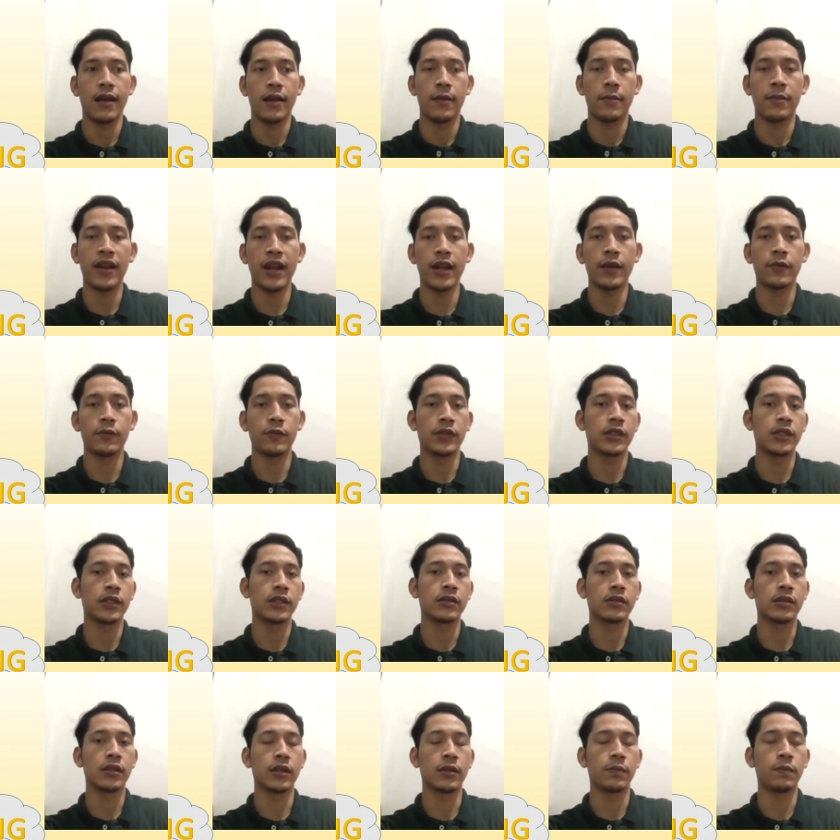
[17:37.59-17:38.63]
brand, which
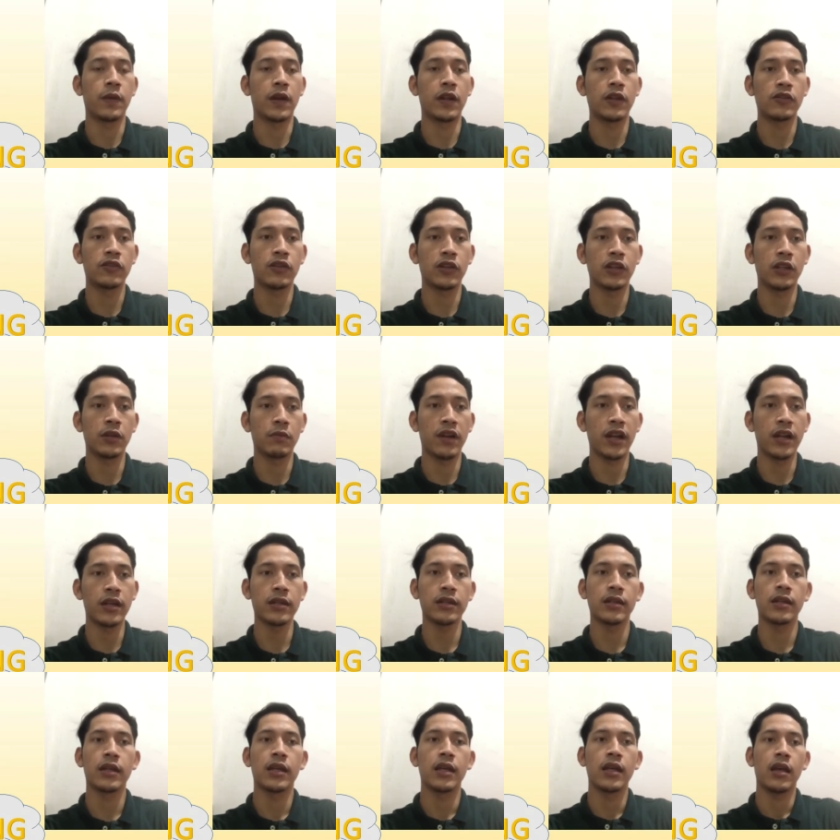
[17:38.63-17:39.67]
is Panasonic brand,
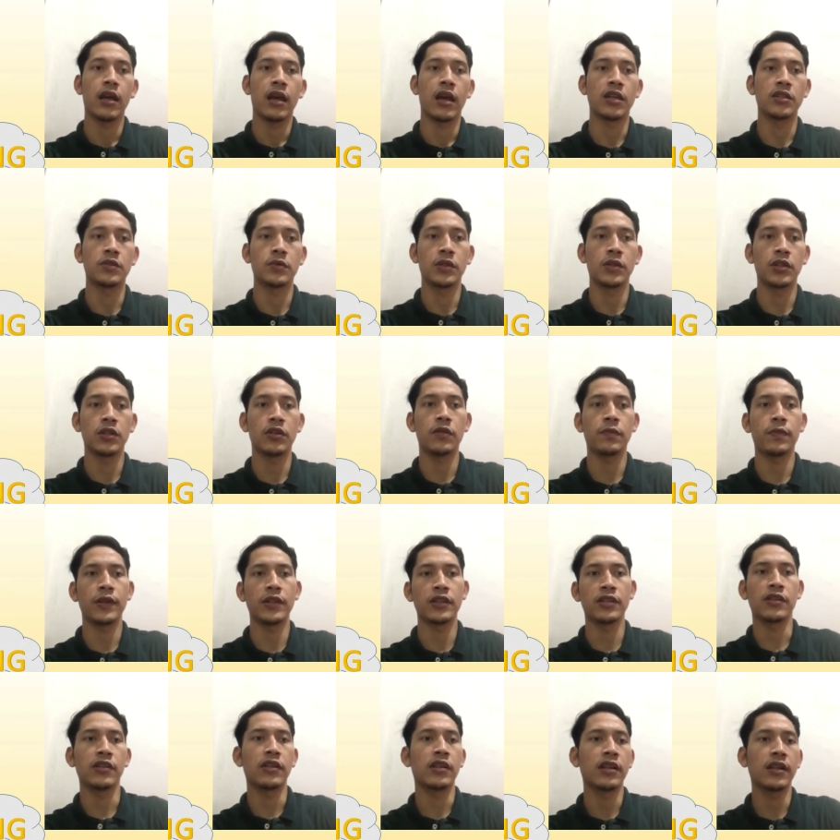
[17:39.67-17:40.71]
as we know,
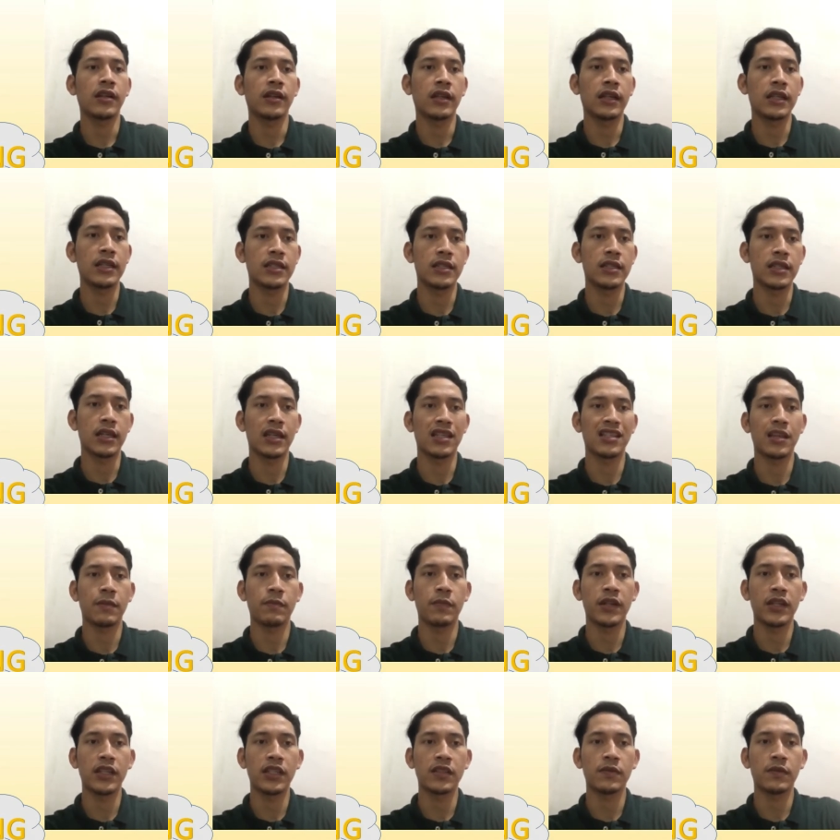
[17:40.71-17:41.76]
Panasonic is a
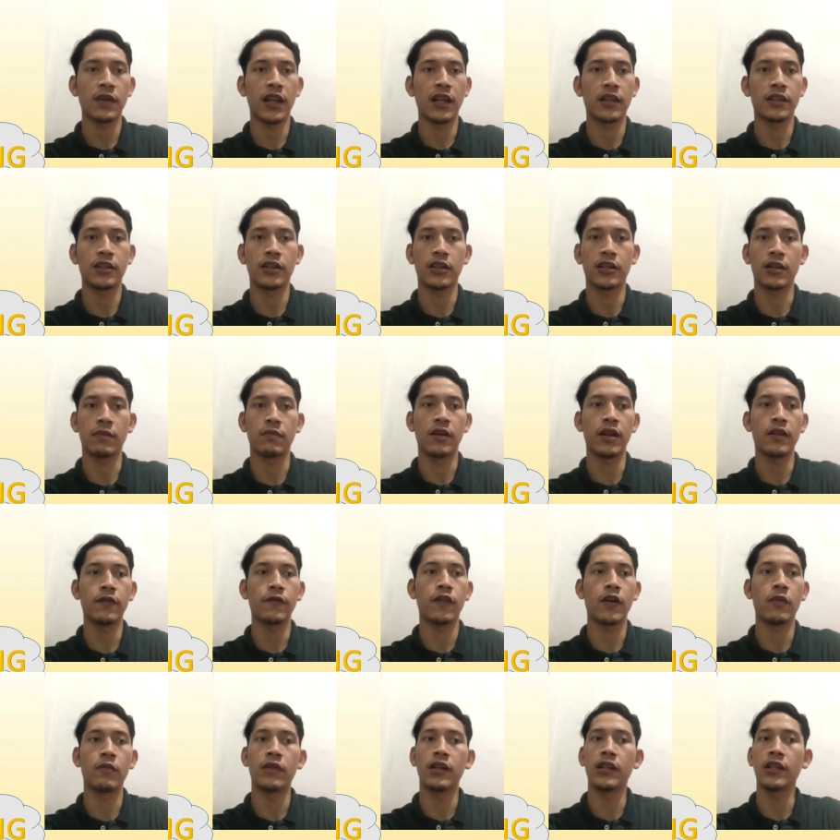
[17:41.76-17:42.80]
Japanese electrical brand,
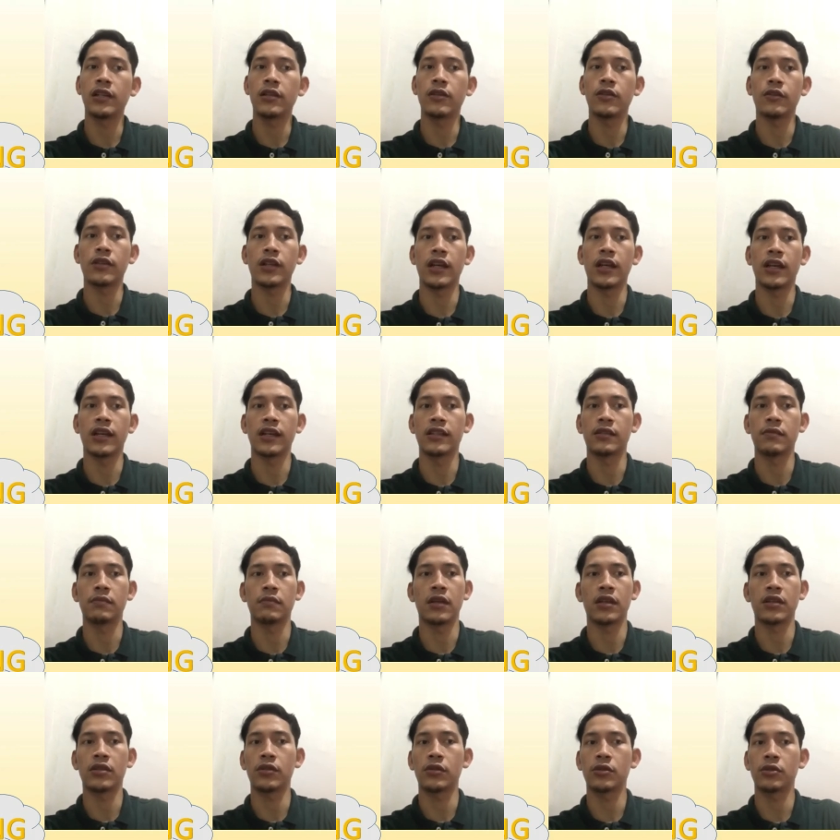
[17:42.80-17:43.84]
formerly known as
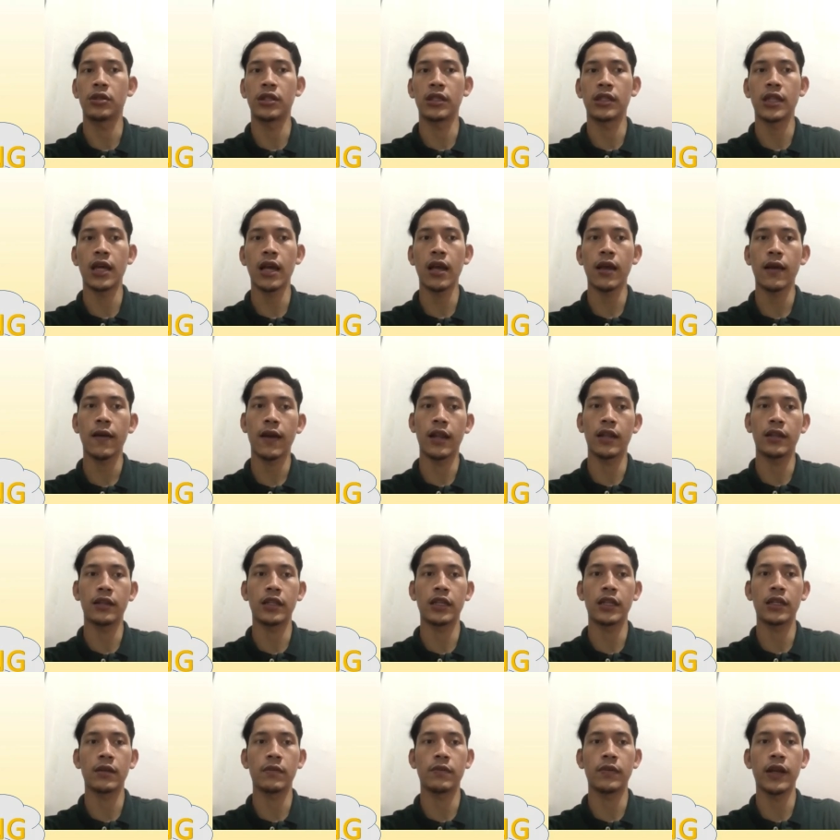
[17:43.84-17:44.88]
Matsushita
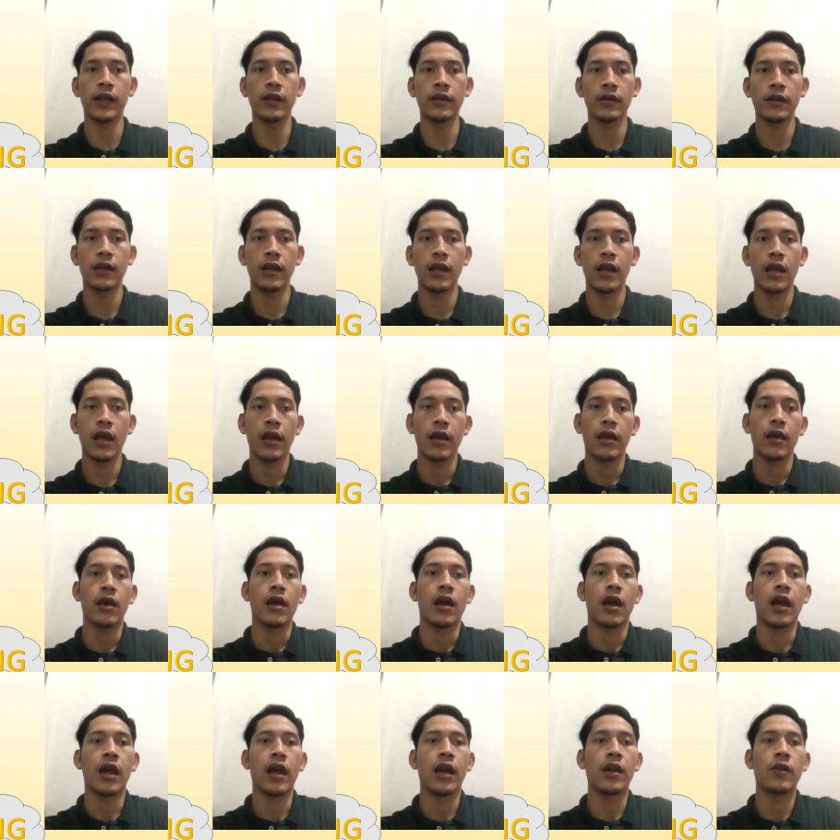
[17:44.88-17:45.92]
electrical brand,
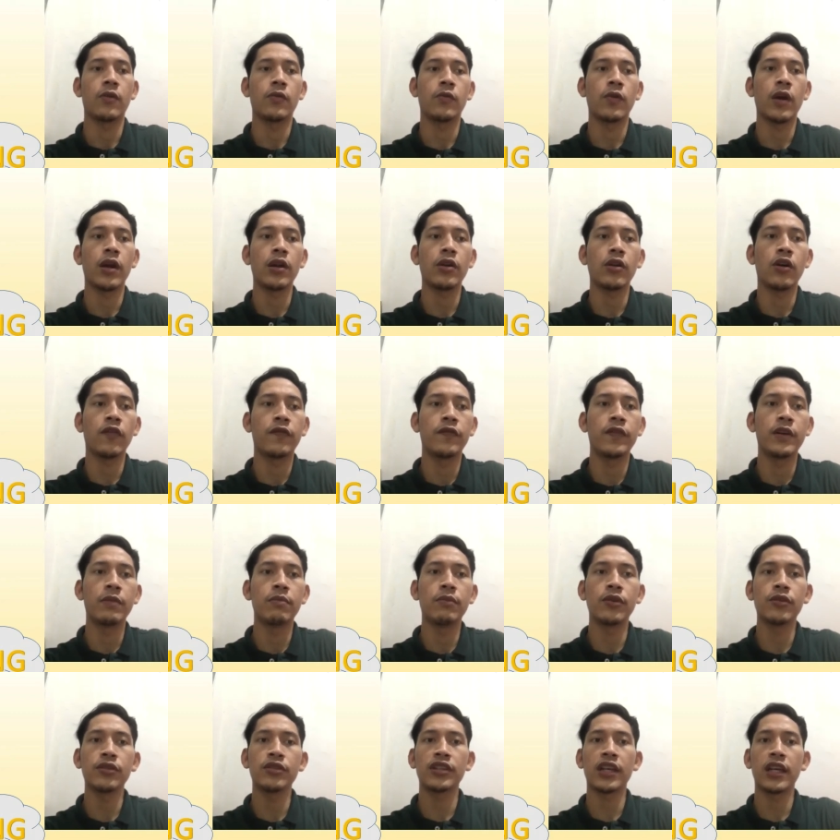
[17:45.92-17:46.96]
and one of the
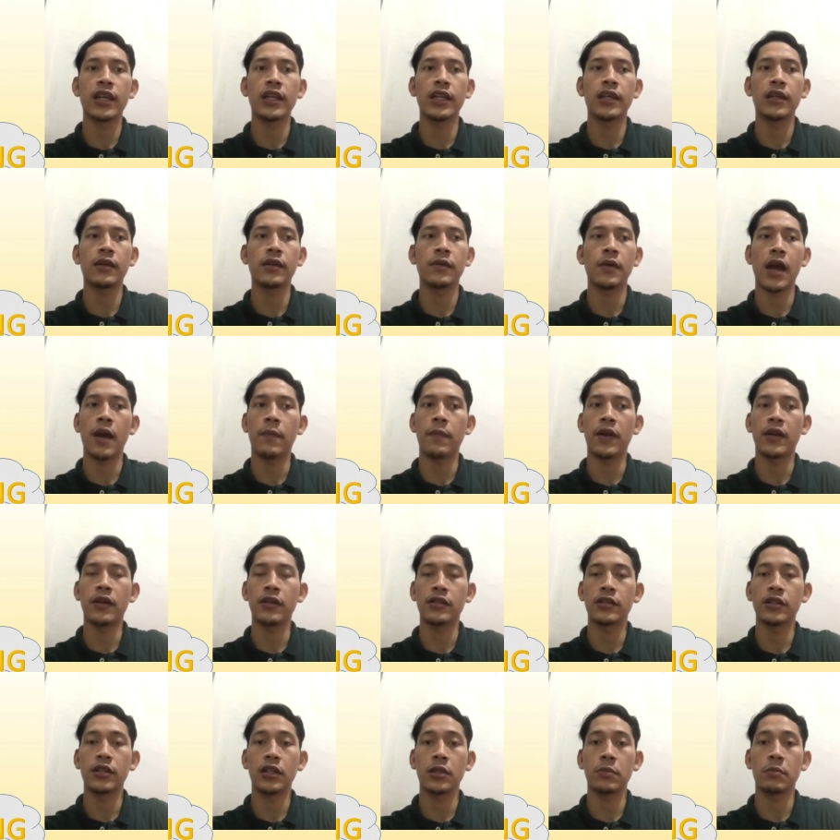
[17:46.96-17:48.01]
most selling
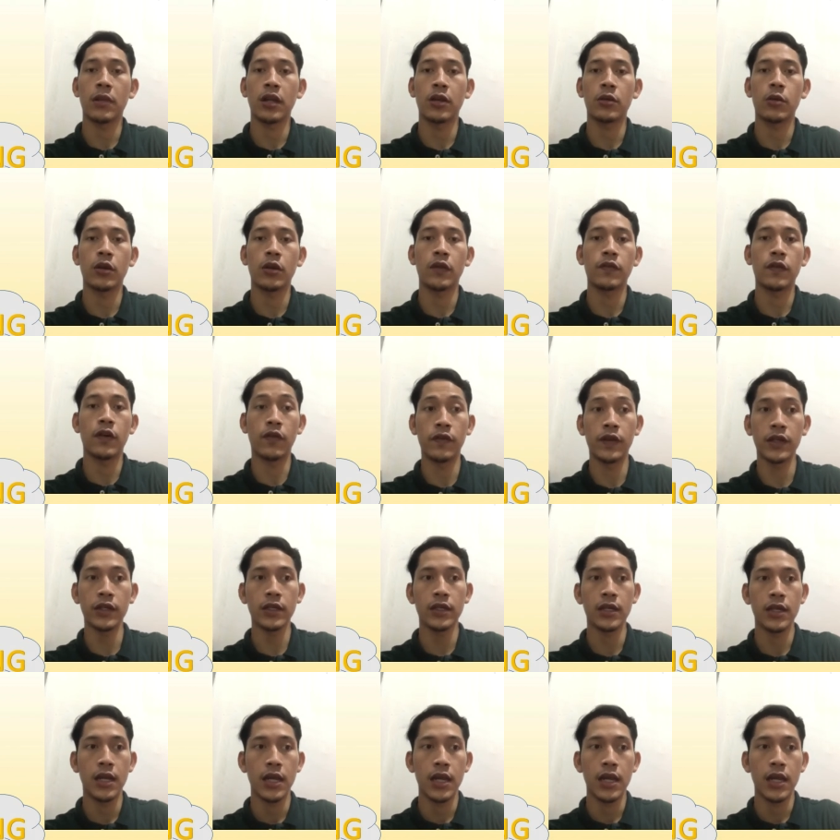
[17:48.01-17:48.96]
Panasonic microwave oven